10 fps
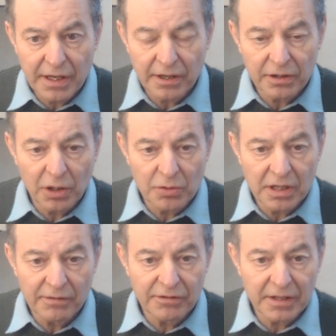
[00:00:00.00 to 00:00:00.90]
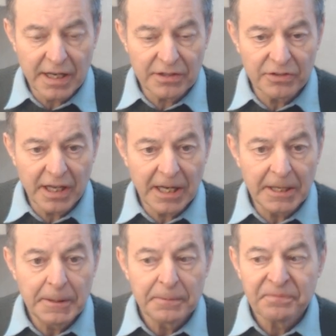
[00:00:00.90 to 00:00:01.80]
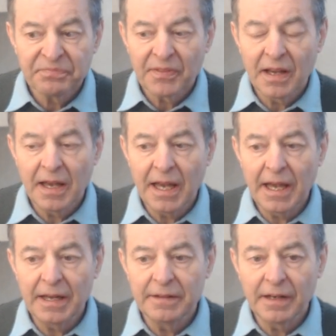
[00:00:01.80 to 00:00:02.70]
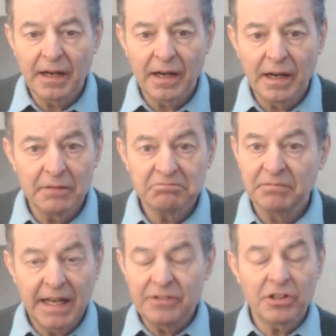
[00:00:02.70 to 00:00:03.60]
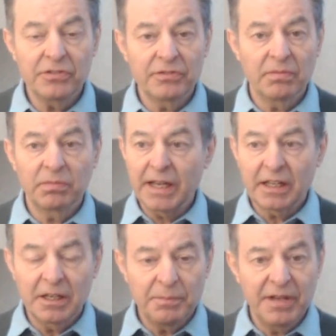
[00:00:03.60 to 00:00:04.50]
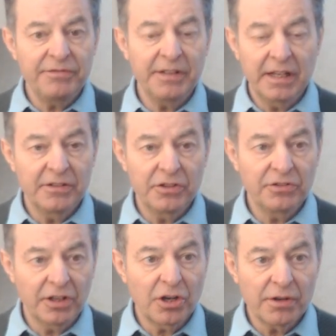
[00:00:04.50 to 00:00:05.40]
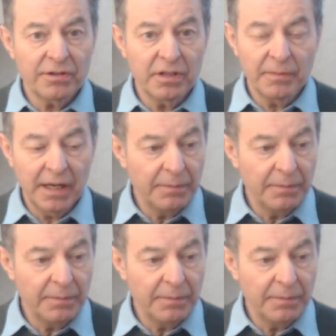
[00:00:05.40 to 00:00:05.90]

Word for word: here and loading up for the next day, and it just, like an epiphany, it just occurred to me.